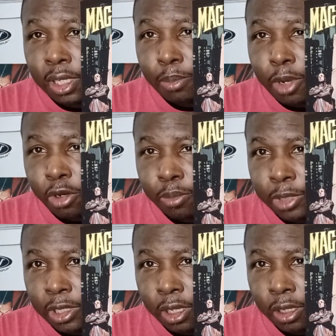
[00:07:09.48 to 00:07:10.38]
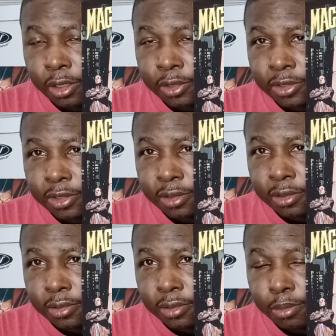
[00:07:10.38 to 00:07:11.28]
Mark Miller's
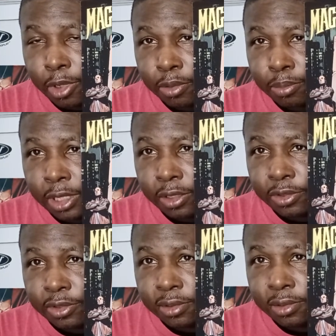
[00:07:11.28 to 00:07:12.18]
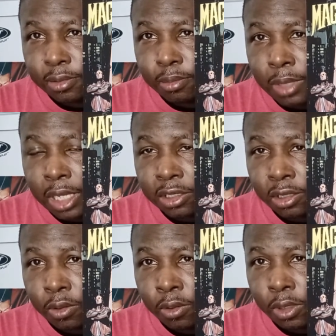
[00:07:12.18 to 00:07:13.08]

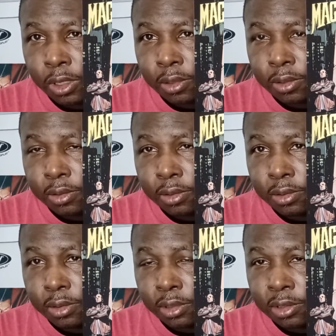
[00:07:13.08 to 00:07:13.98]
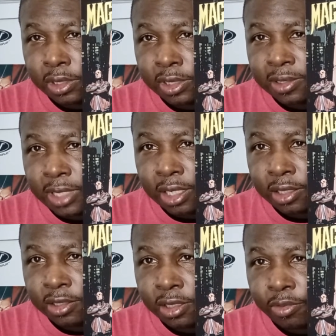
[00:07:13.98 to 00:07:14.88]
Magic Order. This is the
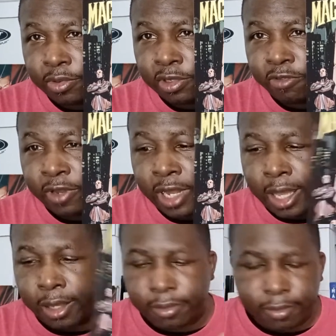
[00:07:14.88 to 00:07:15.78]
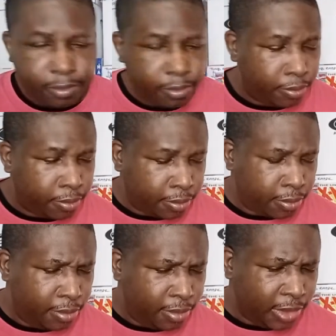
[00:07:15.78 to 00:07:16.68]
second series for that.
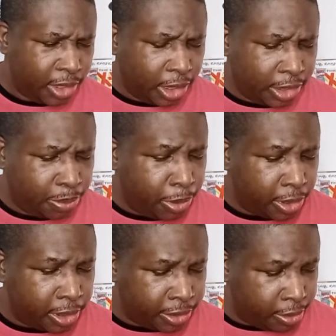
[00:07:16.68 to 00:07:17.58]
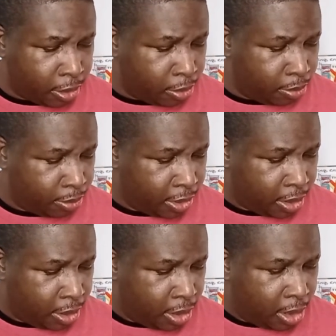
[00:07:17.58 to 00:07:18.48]
This book is dope.
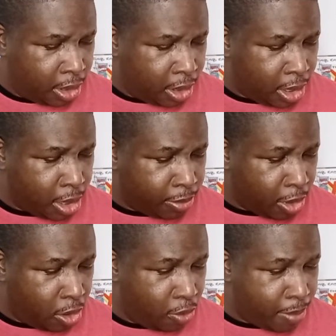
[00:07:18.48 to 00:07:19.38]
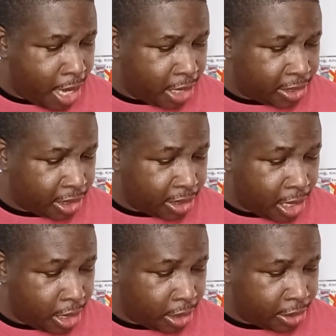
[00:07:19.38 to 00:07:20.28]
The whole magic
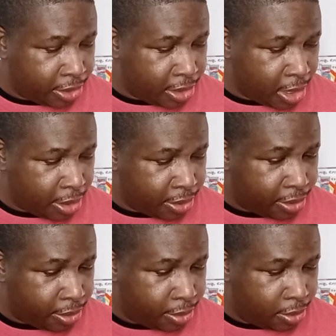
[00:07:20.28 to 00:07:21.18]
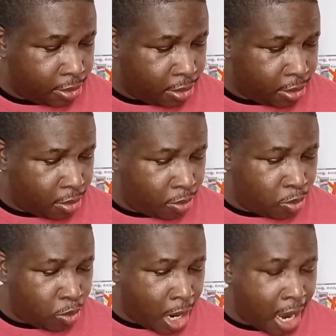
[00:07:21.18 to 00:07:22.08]
thing is just
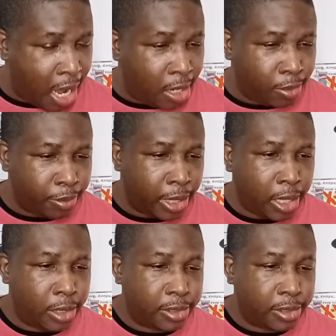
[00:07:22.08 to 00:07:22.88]
wow, man.